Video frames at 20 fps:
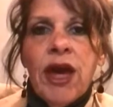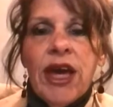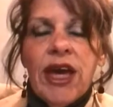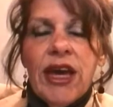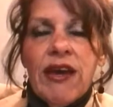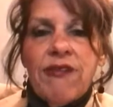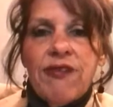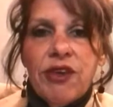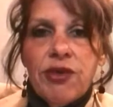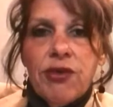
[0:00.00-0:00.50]

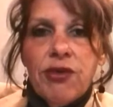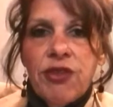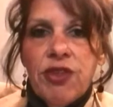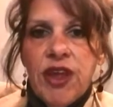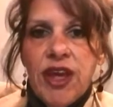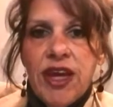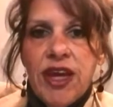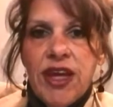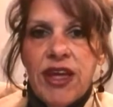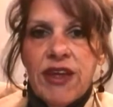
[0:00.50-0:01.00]
if you
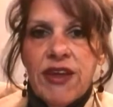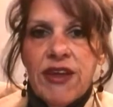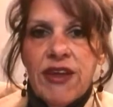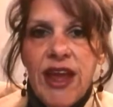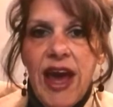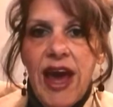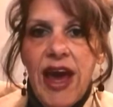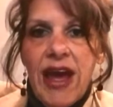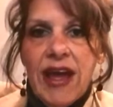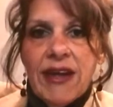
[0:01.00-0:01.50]
think
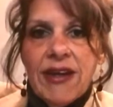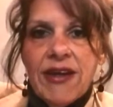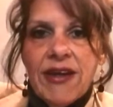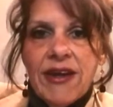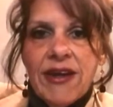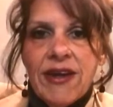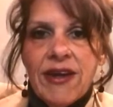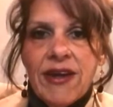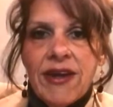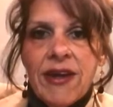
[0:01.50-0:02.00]
that
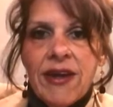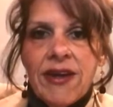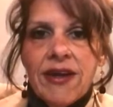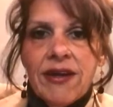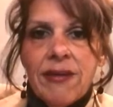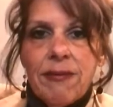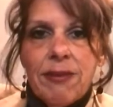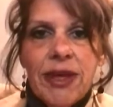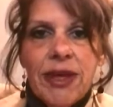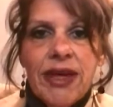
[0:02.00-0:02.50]

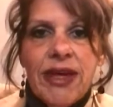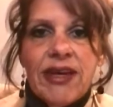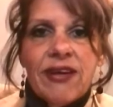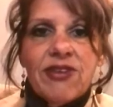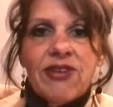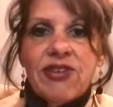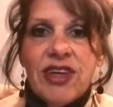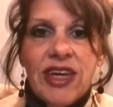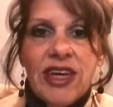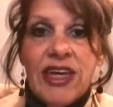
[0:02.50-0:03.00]
being
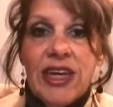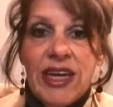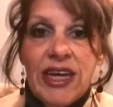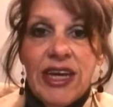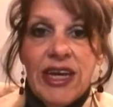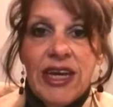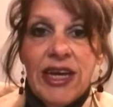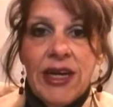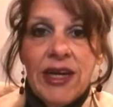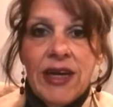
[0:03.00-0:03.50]

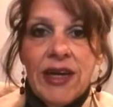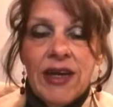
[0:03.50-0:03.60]
skinny,